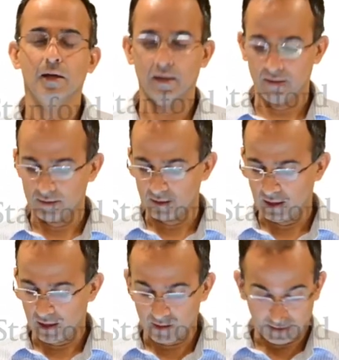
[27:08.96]
And
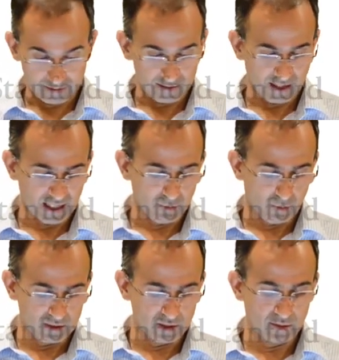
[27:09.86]
uh, that's exactly what
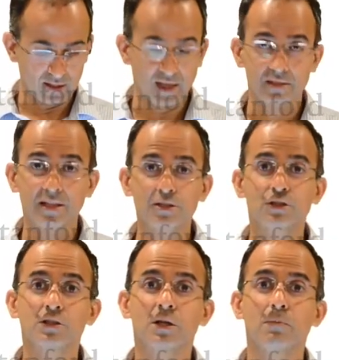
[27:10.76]
we're doing there. So that's
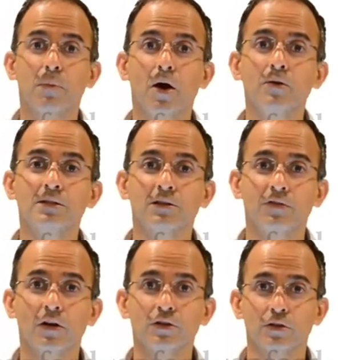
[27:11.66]
just composing
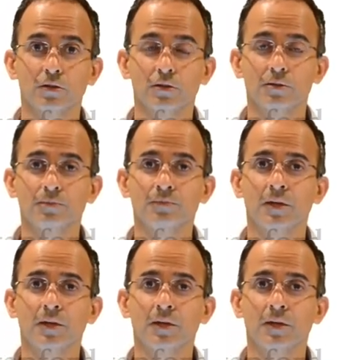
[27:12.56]
functions.